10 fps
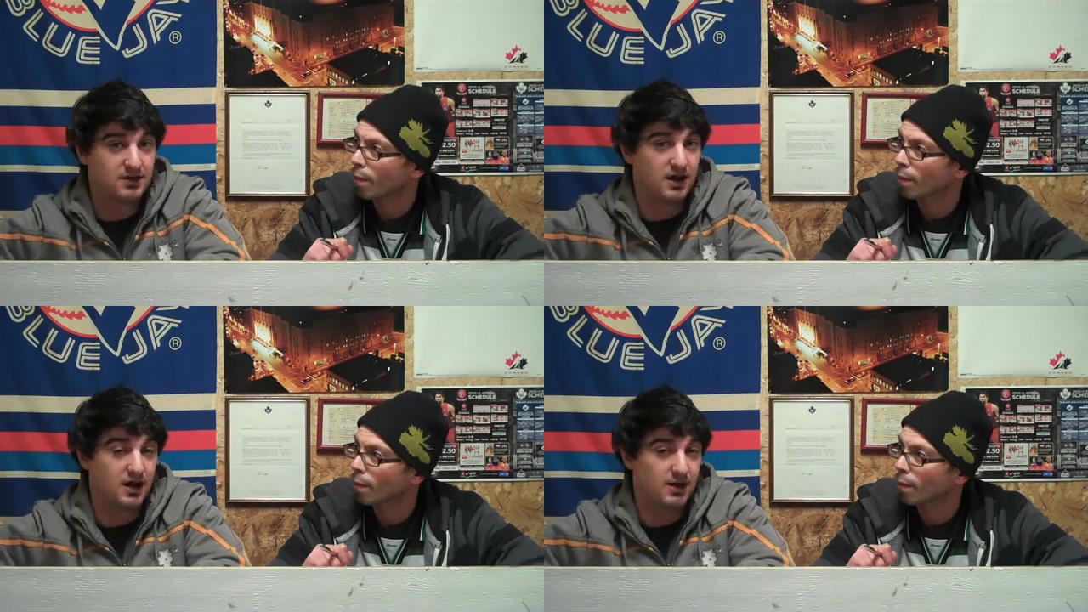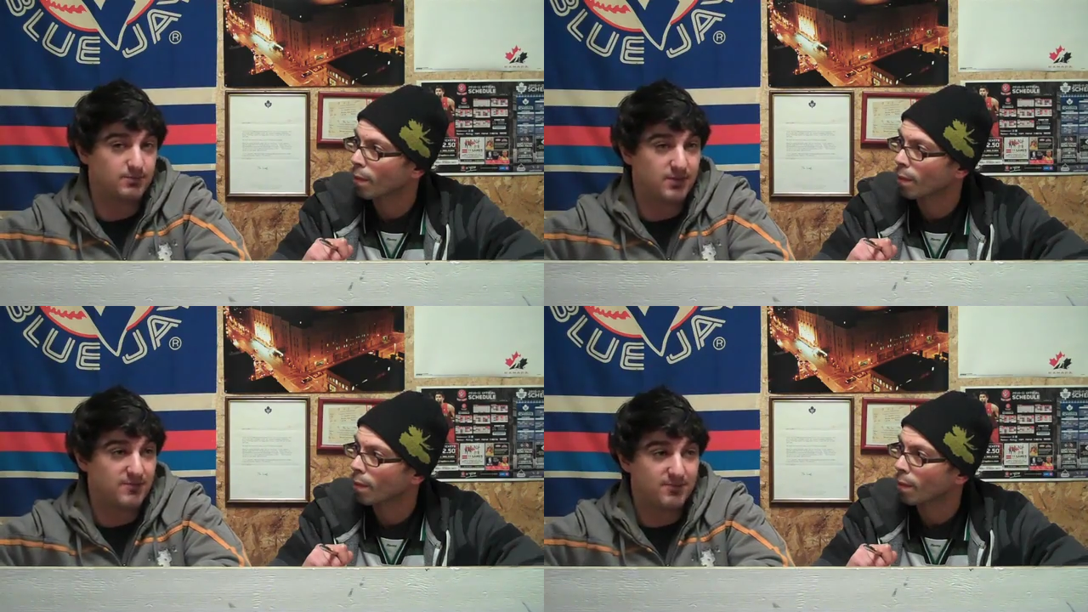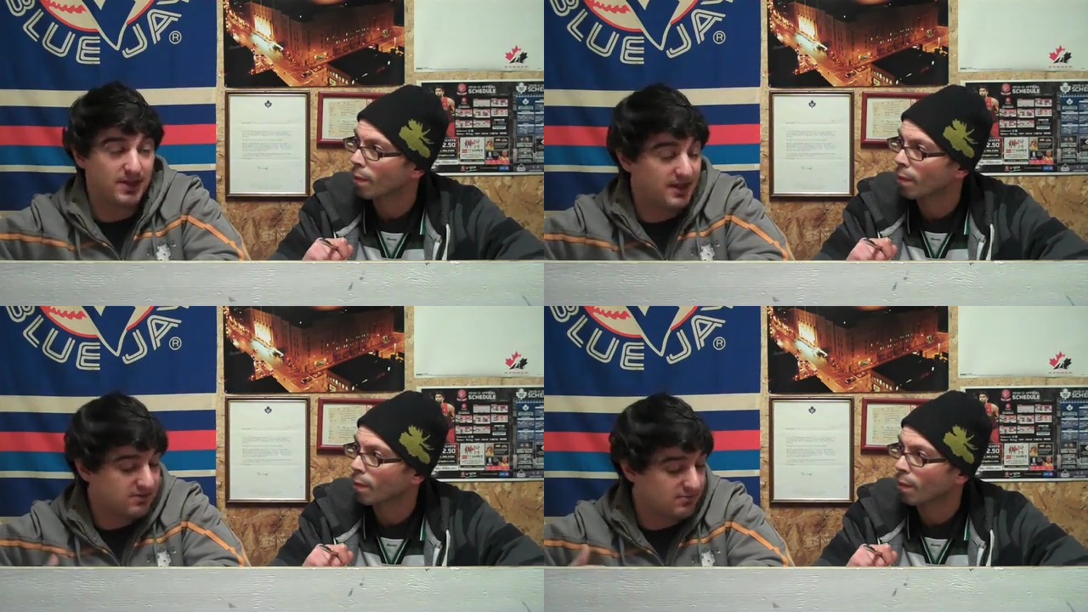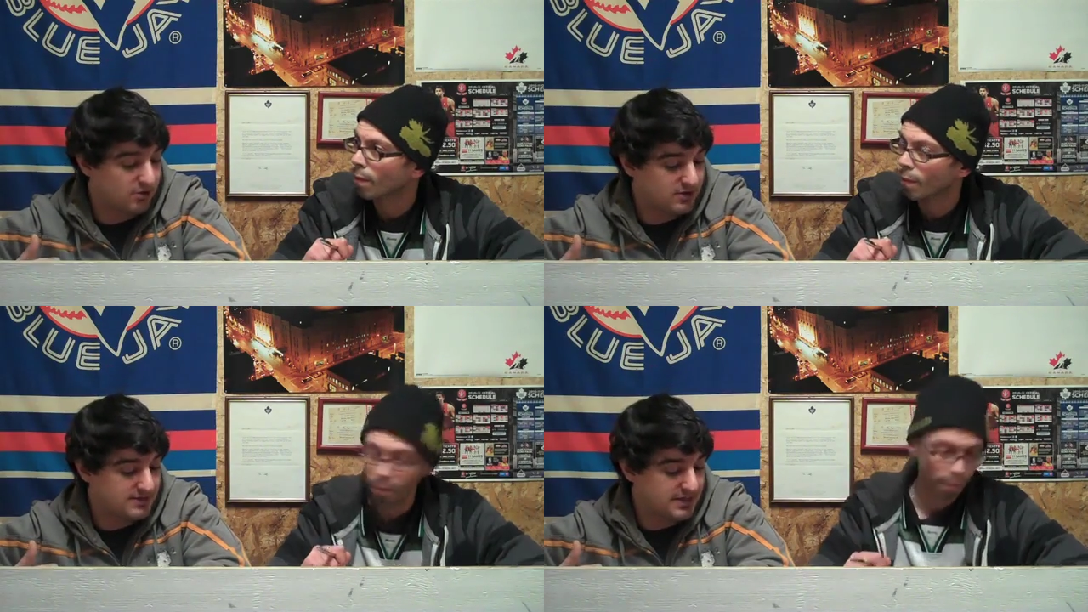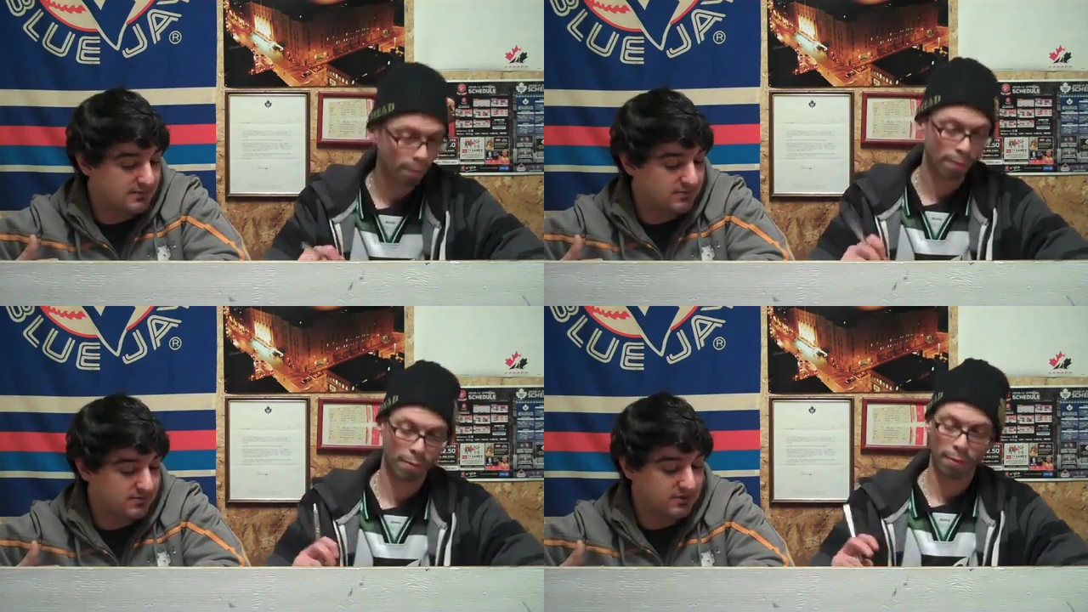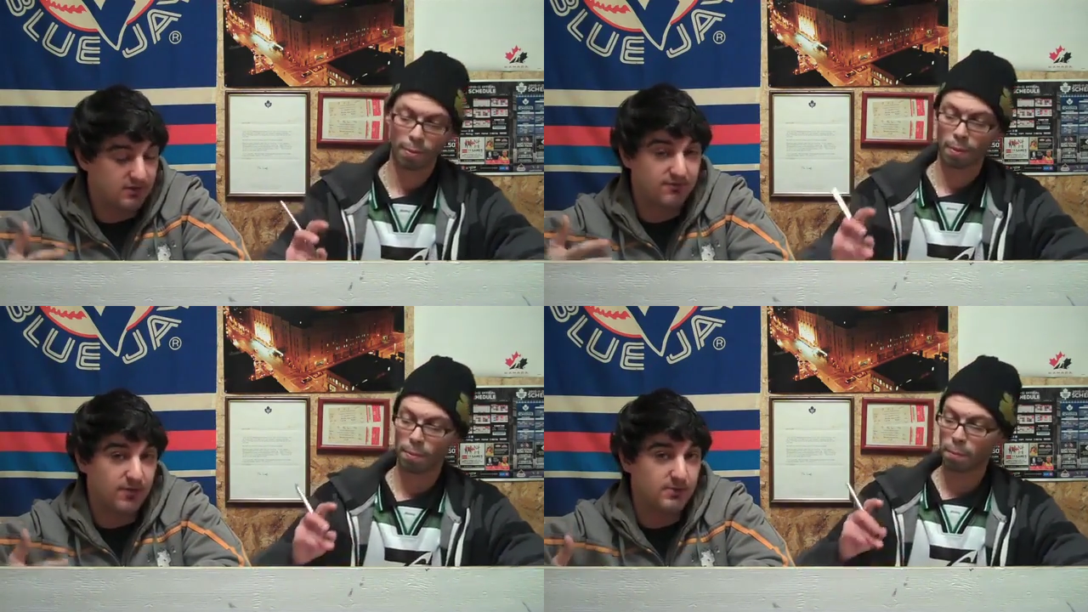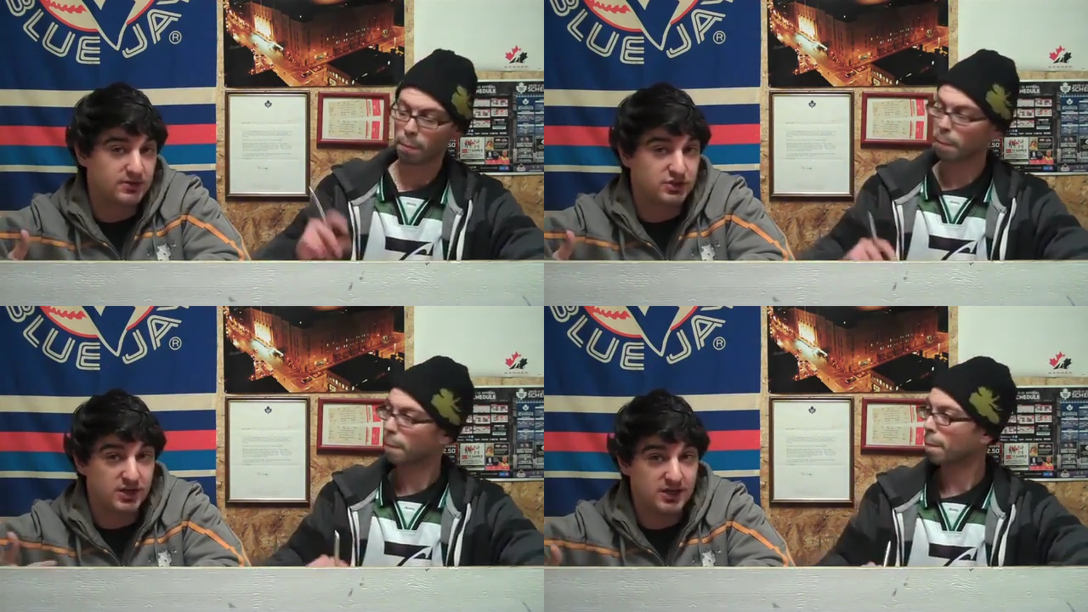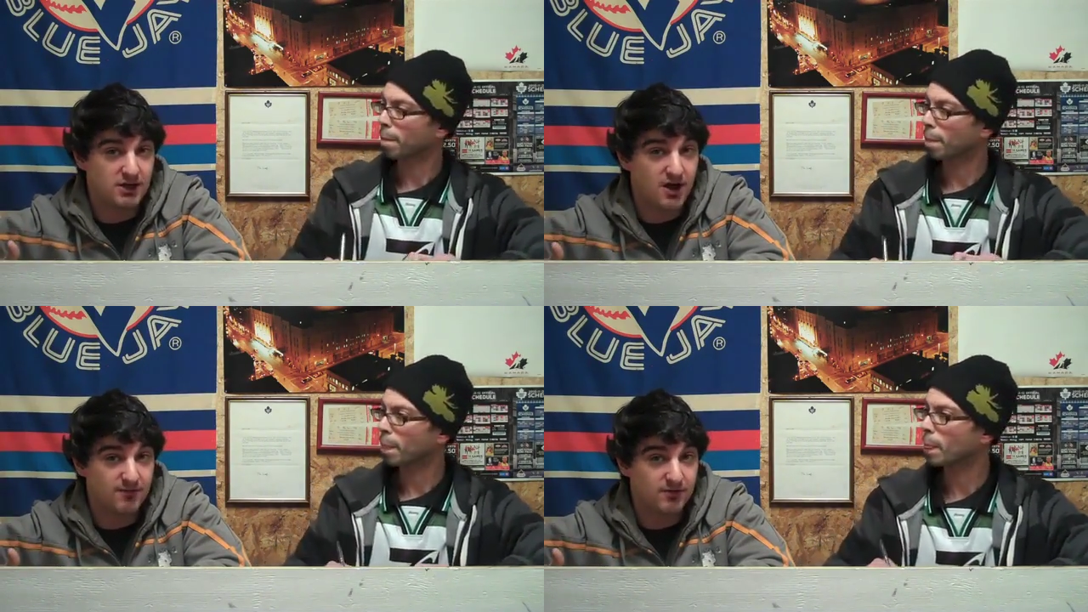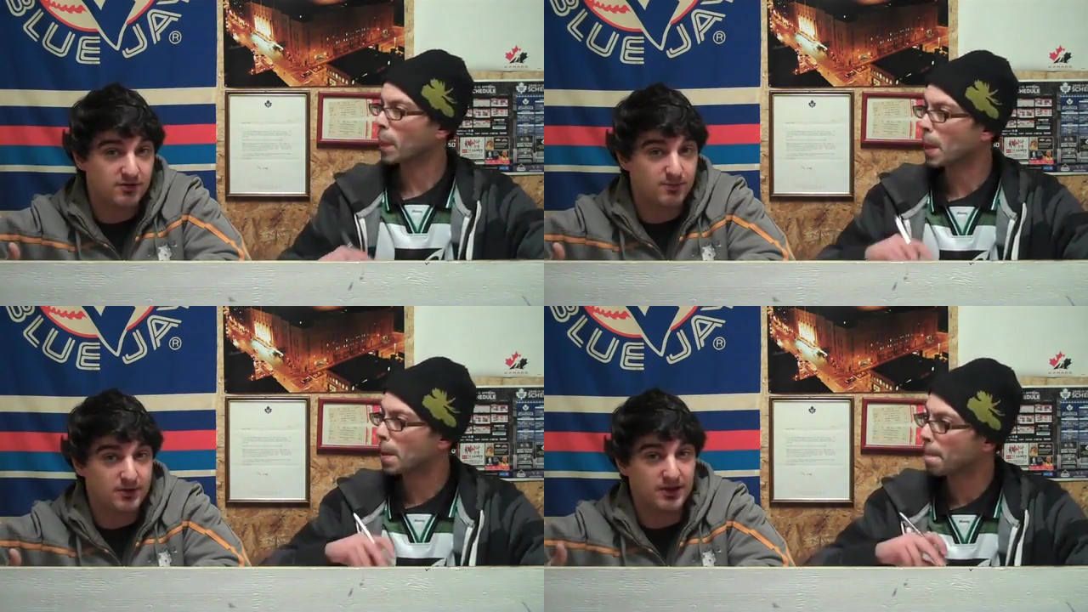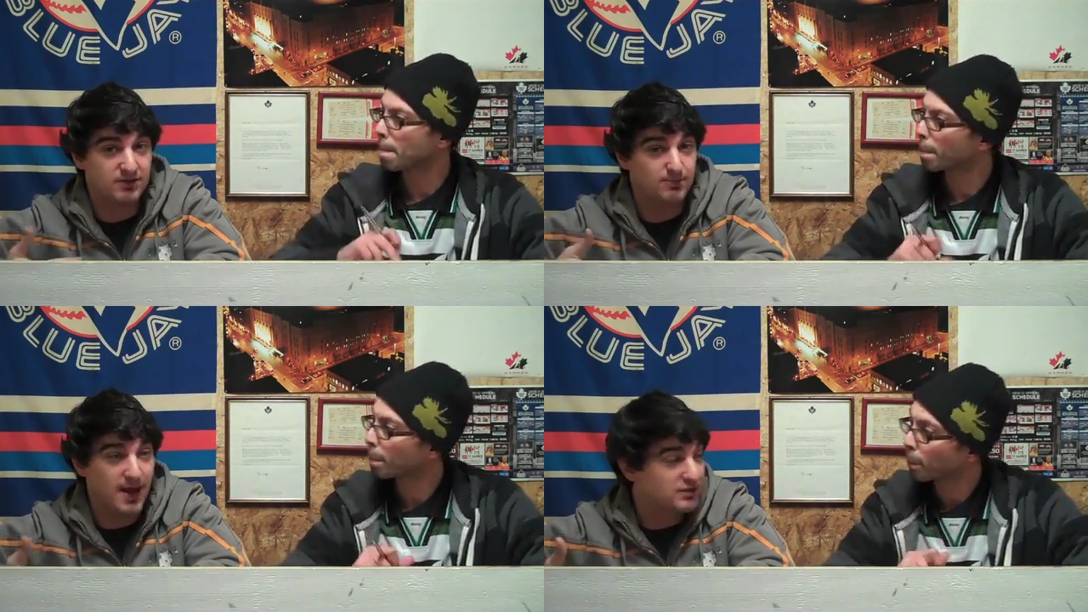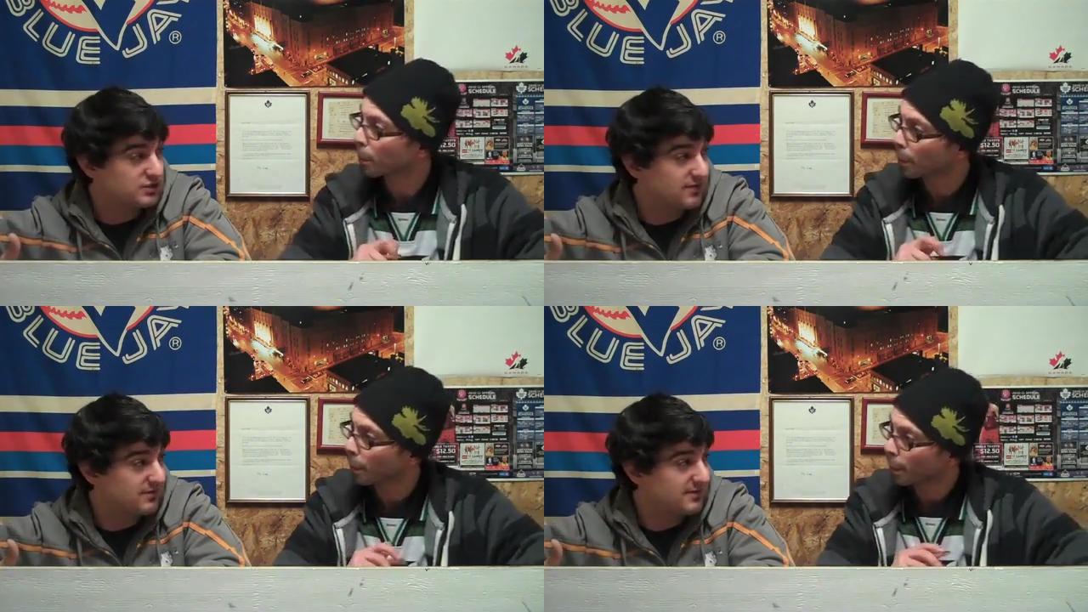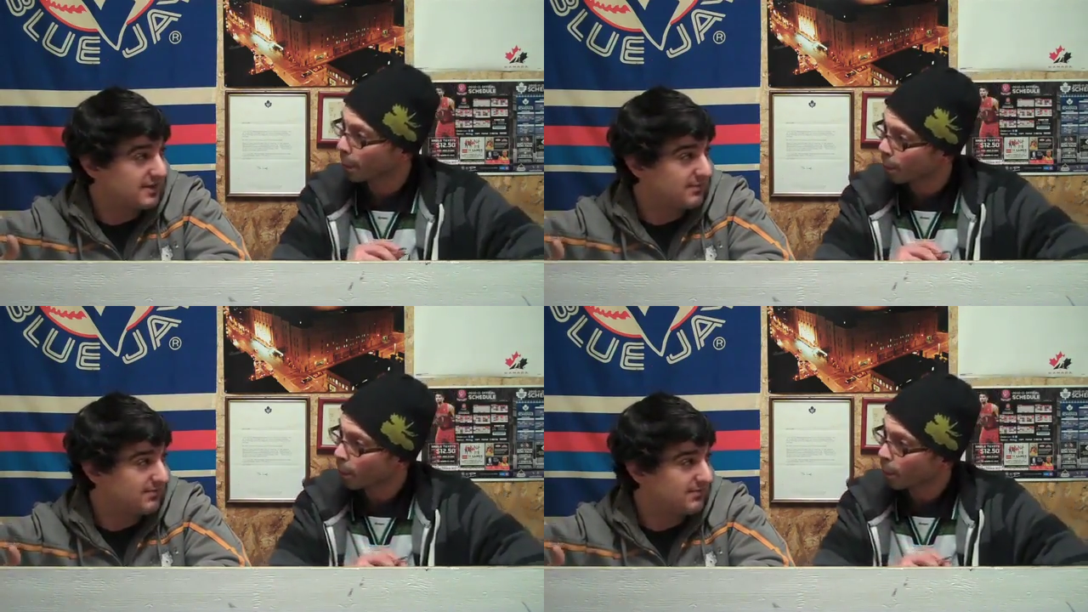Speaker 1: Um, they've played some good teams. They're from a shitty conference, but they smashed every team.